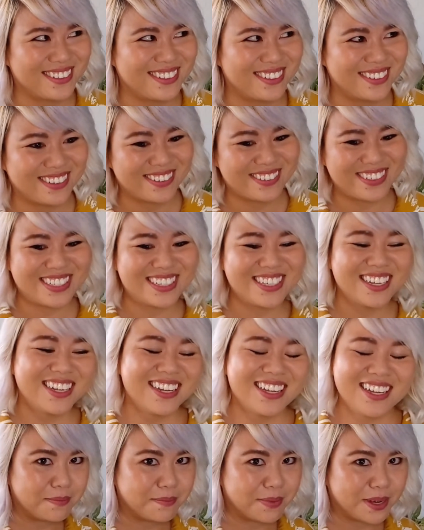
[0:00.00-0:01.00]
Maybe.
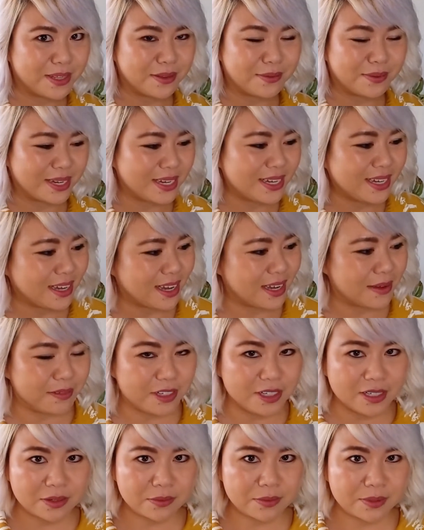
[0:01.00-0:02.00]
By the way, I'm
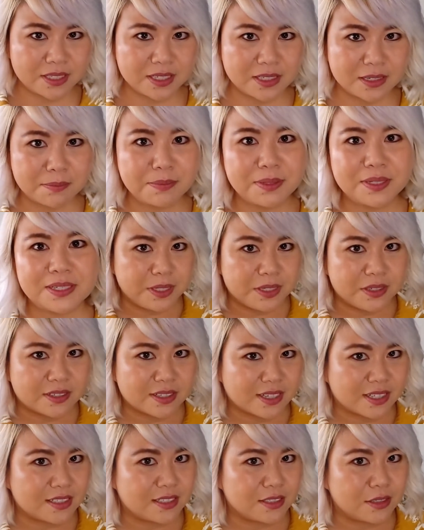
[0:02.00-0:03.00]
reading a really good book.
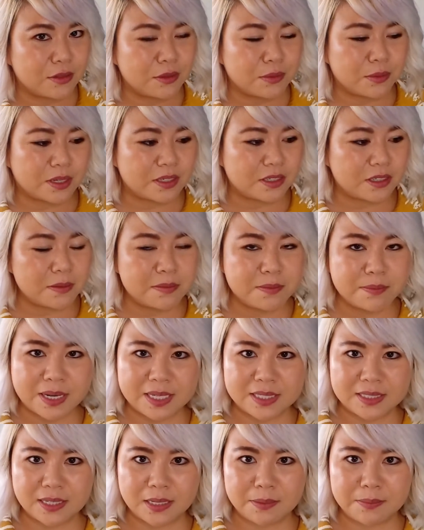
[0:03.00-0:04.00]
Cuts Through Water by
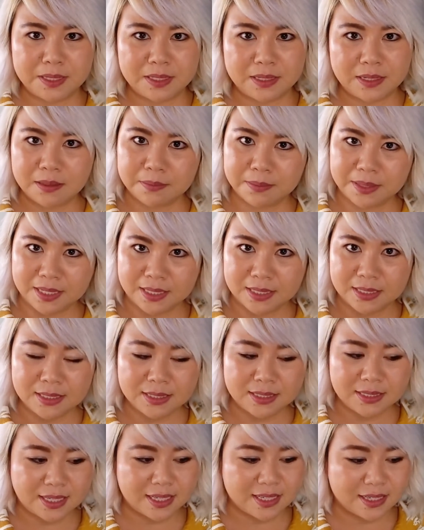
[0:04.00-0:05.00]
Simon Jimenez,
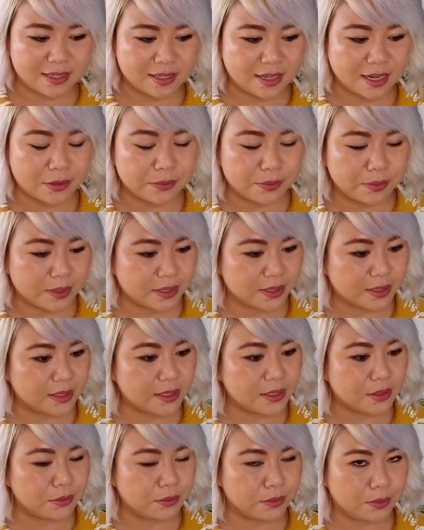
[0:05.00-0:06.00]
and I really,
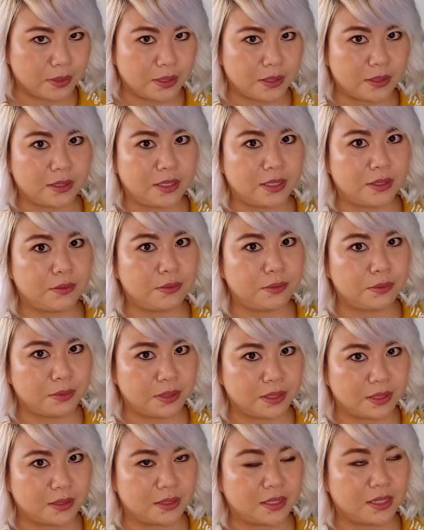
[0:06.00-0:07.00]
really,
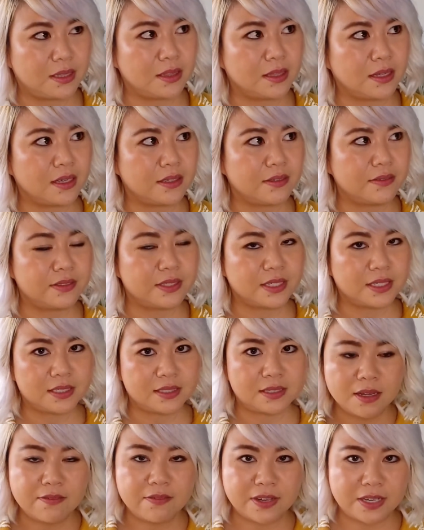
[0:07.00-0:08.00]
really loved his
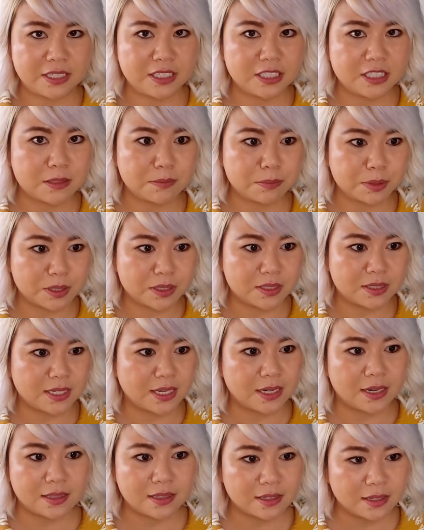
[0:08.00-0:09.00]
Vanished Birds. And
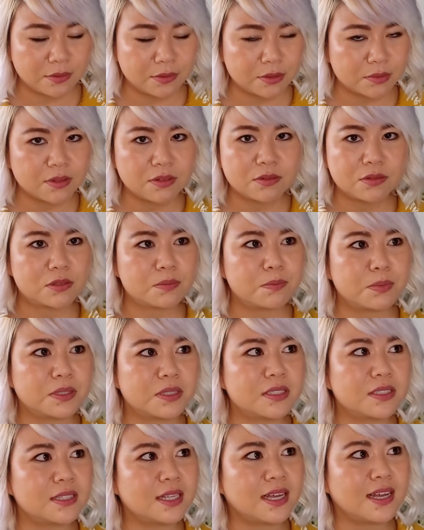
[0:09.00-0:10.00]
it was one of those
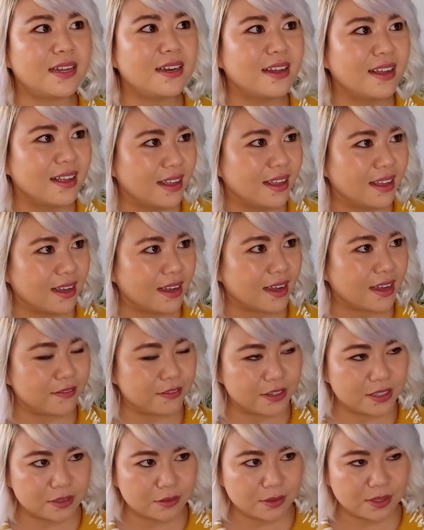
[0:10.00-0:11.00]
books that I
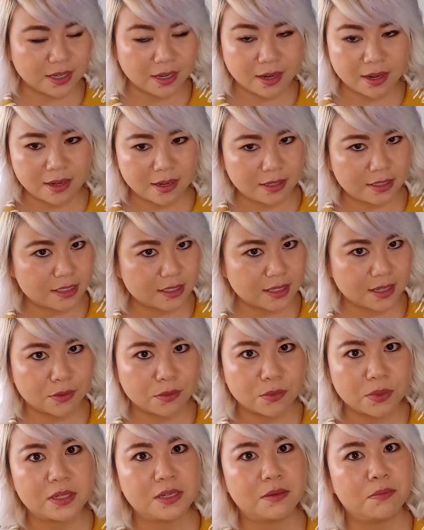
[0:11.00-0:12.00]
finished reading it and I just like
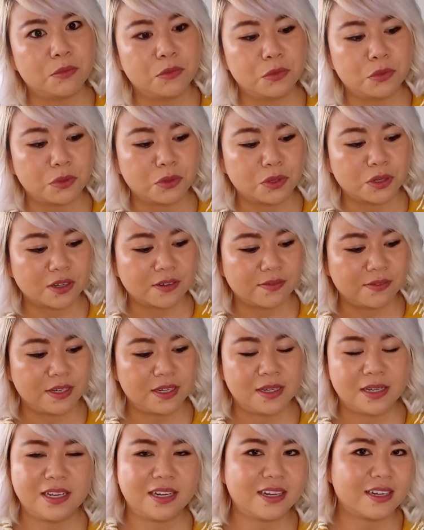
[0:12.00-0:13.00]
wanted more of it,
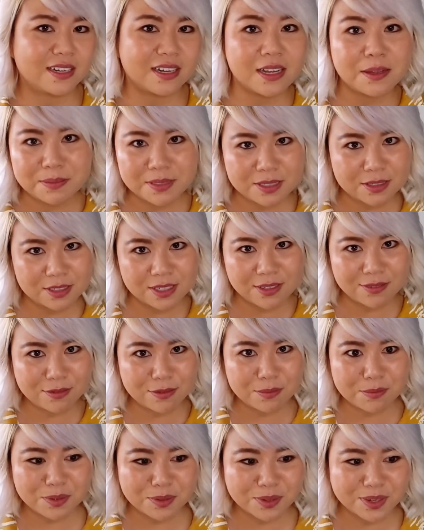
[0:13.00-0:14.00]
and I kept searching for
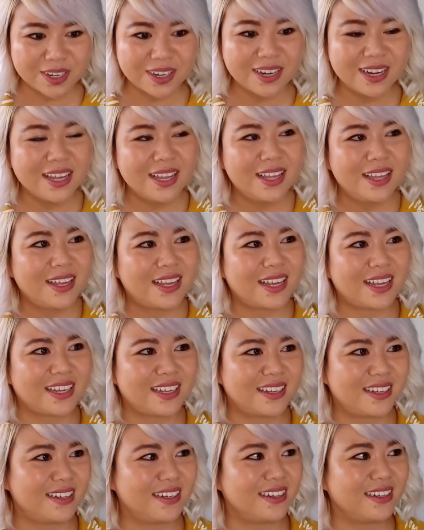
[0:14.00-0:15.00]
more,
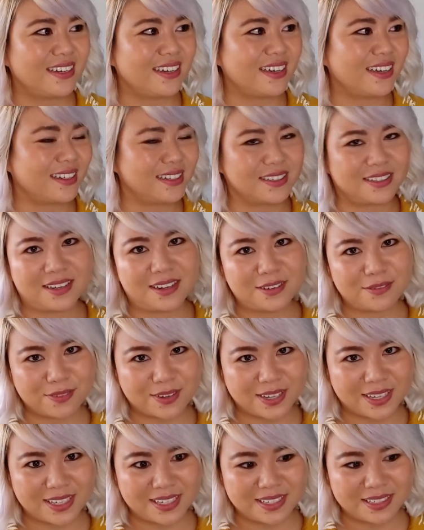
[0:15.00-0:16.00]
and I could not
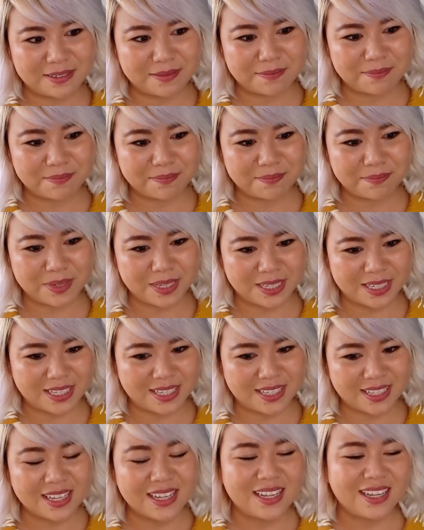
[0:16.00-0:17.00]
find
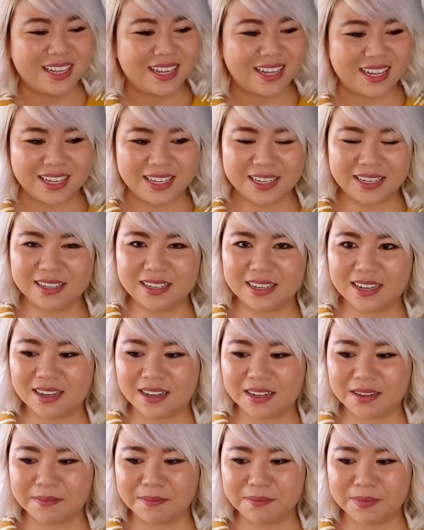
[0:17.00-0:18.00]
many. And
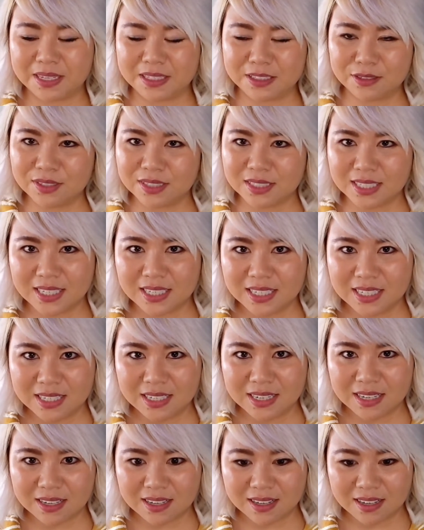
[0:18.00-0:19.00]
as soon as
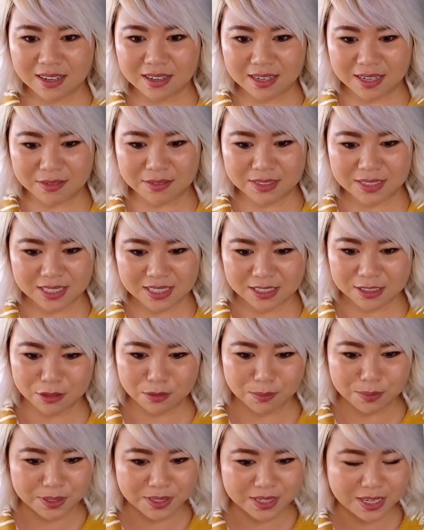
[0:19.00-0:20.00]
he announced his new
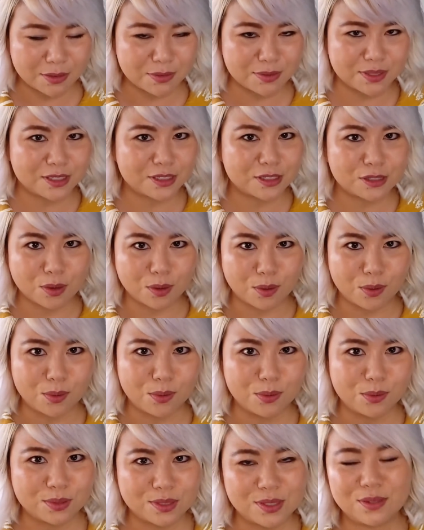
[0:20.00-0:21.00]
book, I was
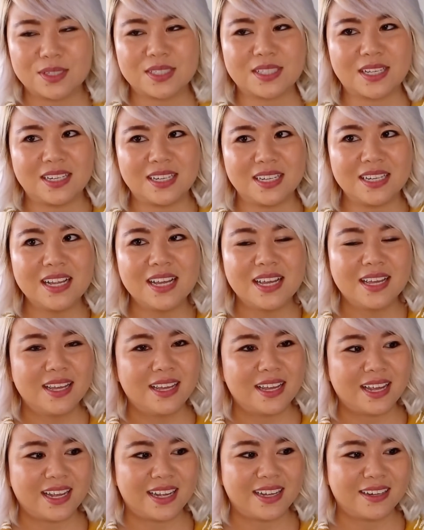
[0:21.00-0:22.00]
so excited
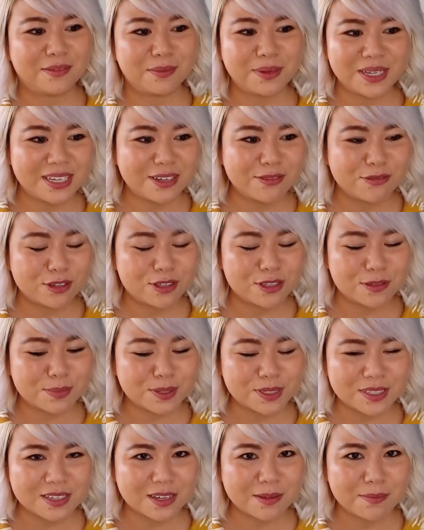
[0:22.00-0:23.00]
and waited for this book
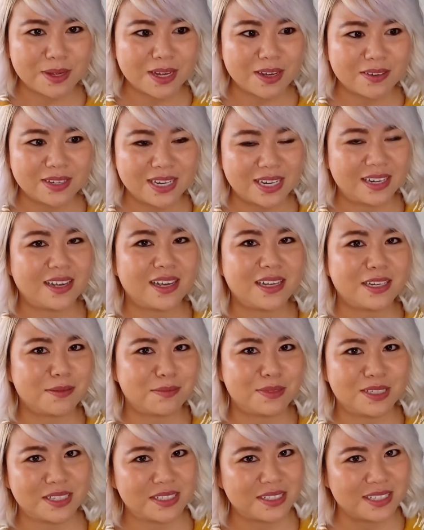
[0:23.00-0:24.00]
to come out, and I am
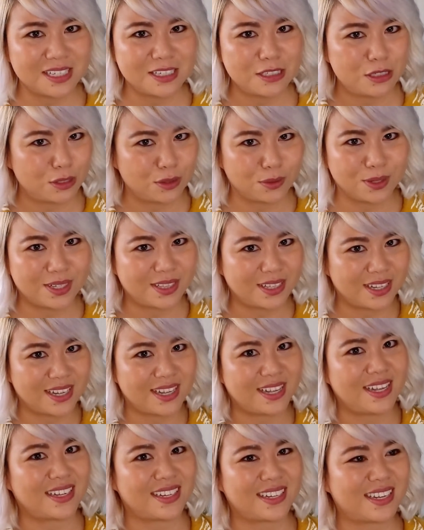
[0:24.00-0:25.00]
just enjoying the
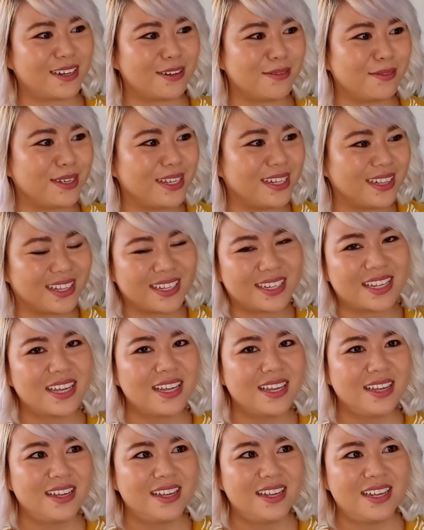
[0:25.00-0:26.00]
heck out of it. Like,
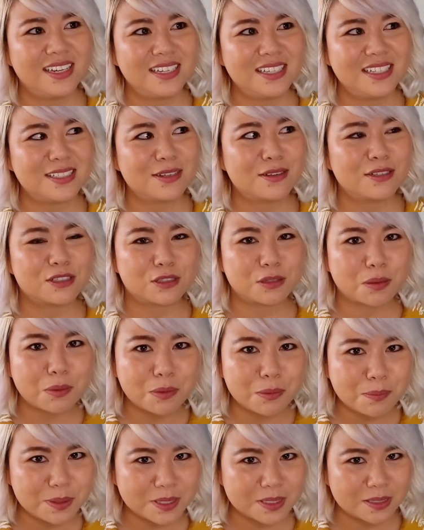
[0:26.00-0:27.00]
it is so
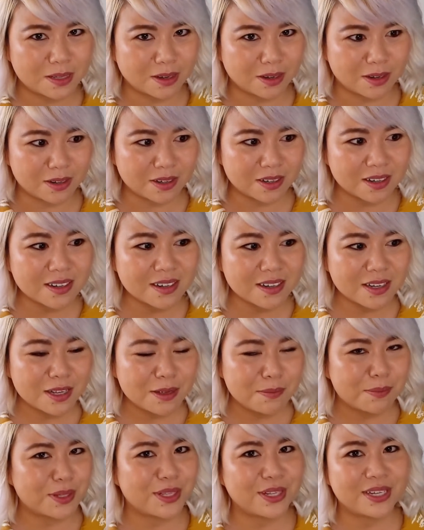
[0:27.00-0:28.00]
bizarre,
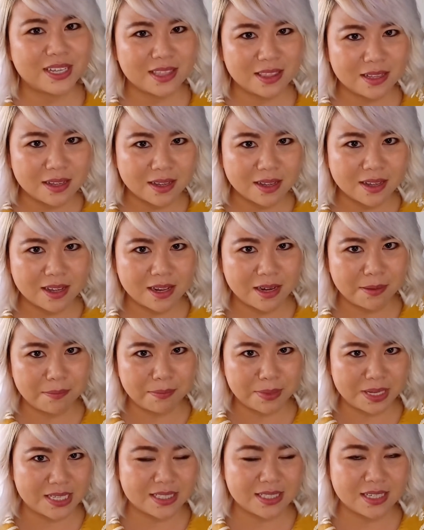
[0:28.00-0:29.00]
but like in an
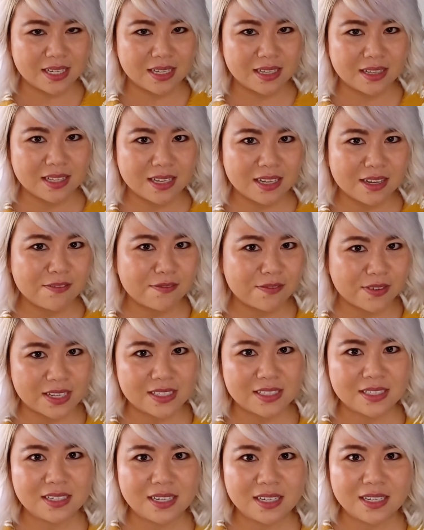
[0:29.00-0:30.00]
amazingly
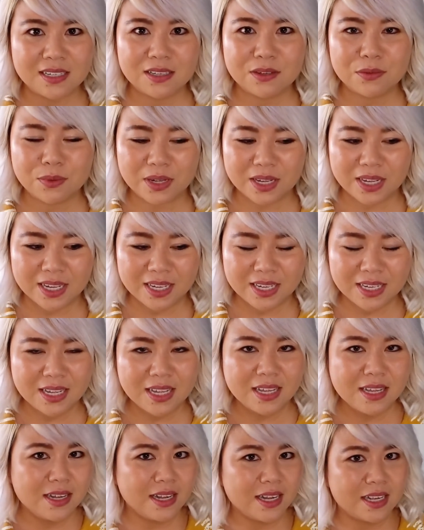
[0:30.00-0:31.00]
fascinating way,
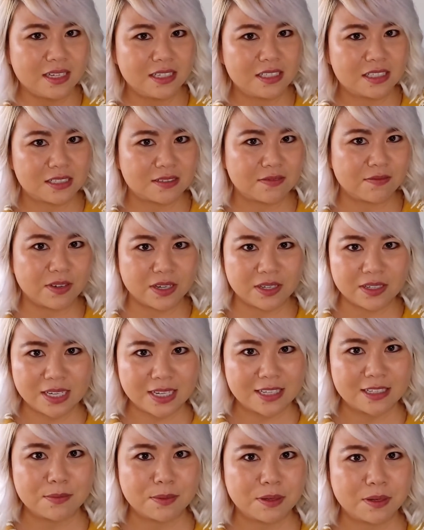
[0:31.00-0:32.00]
and it's very
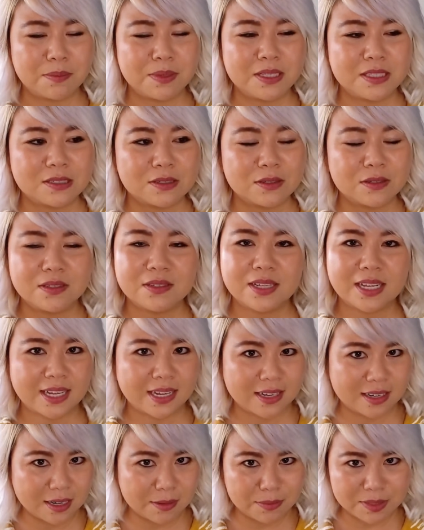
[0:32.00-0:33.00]
experimental,
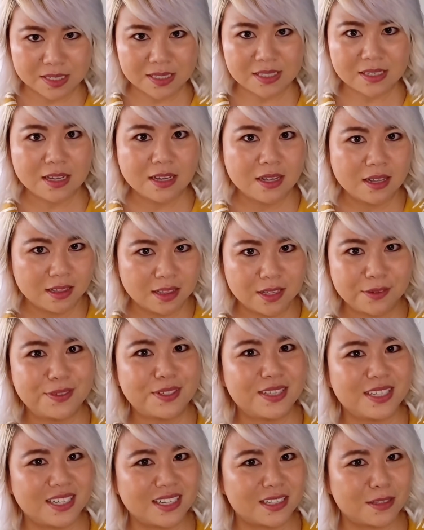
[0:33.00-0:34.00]
and I'm just loving
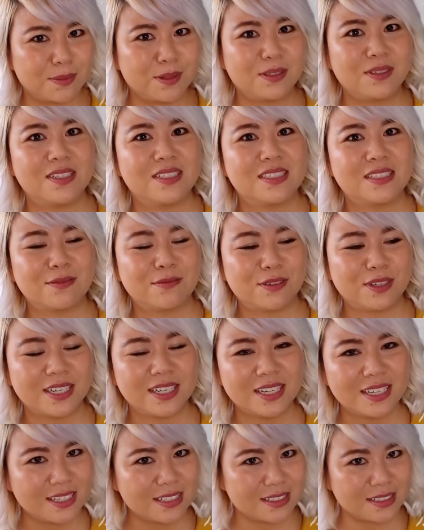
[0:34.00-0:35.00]
the experience of reading
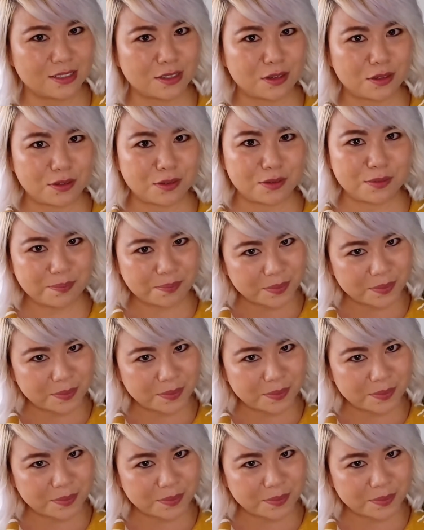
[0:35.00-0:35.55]
it. So